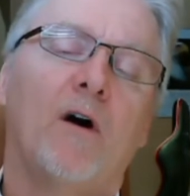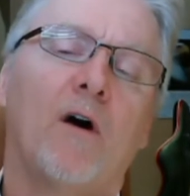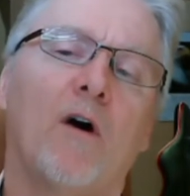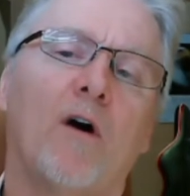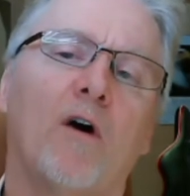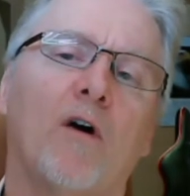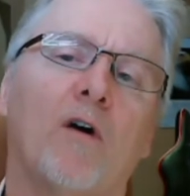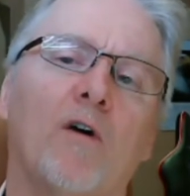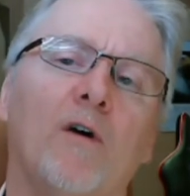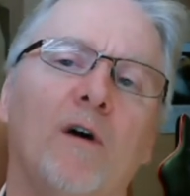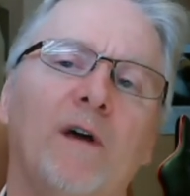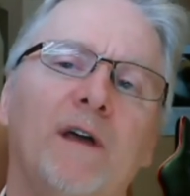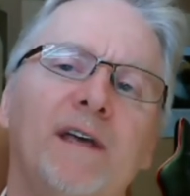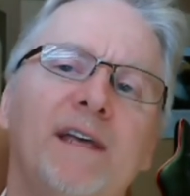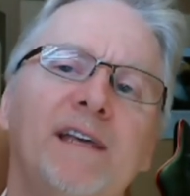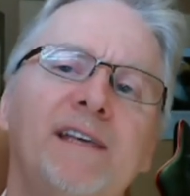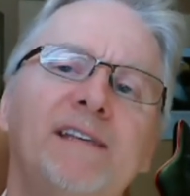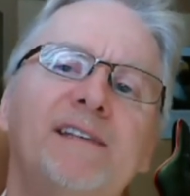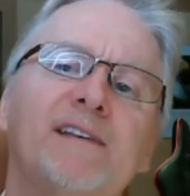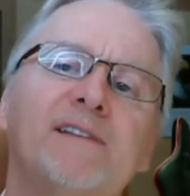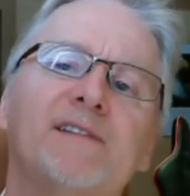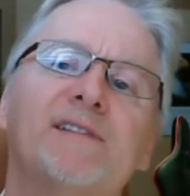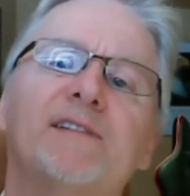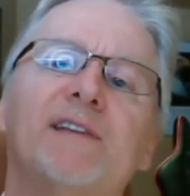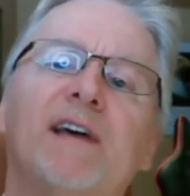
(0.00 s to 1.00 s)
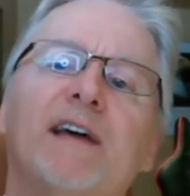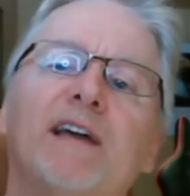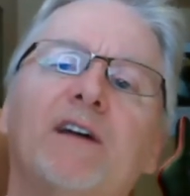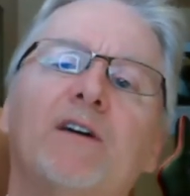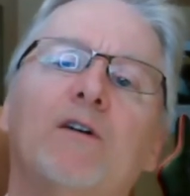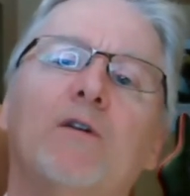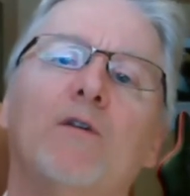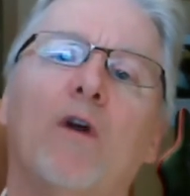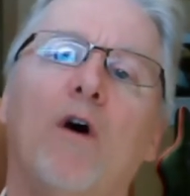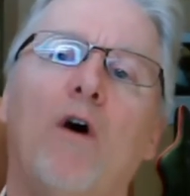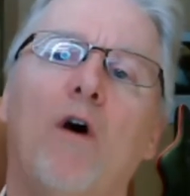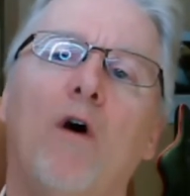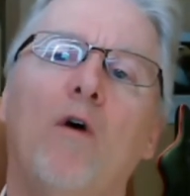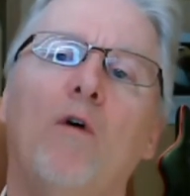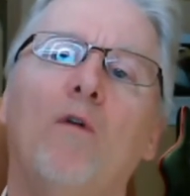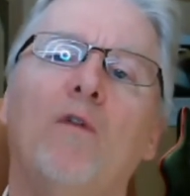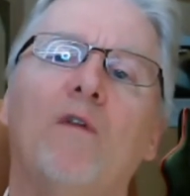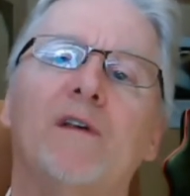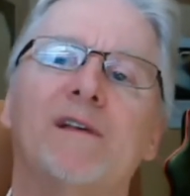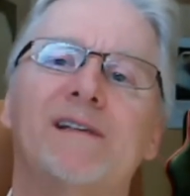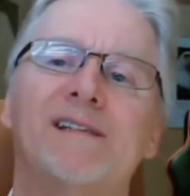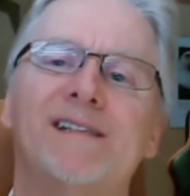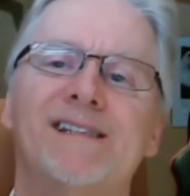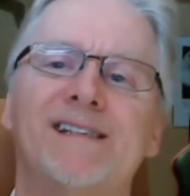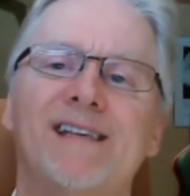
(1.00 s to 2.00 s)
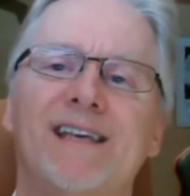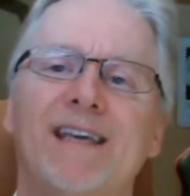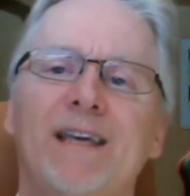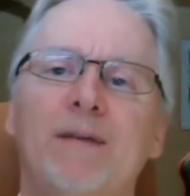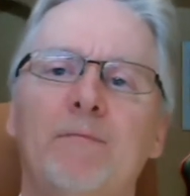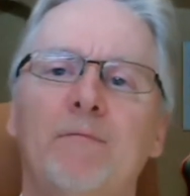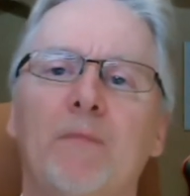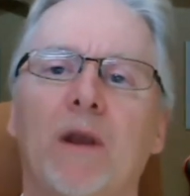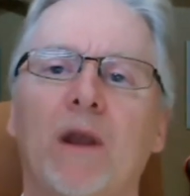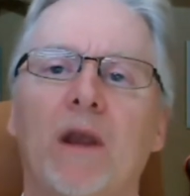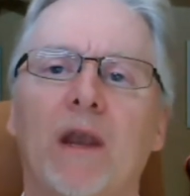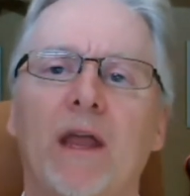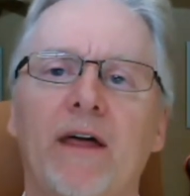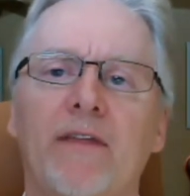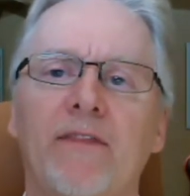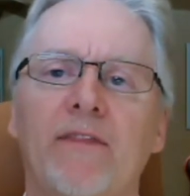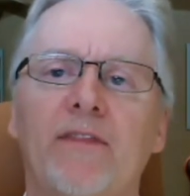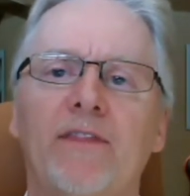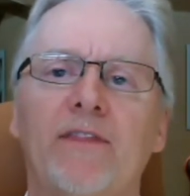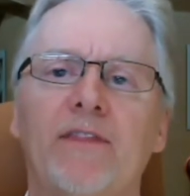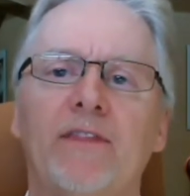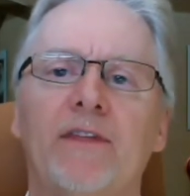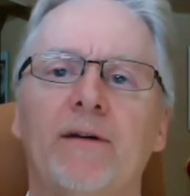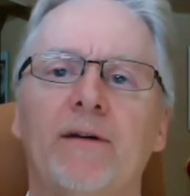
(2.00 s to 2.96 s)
Or is the cycle all the same length?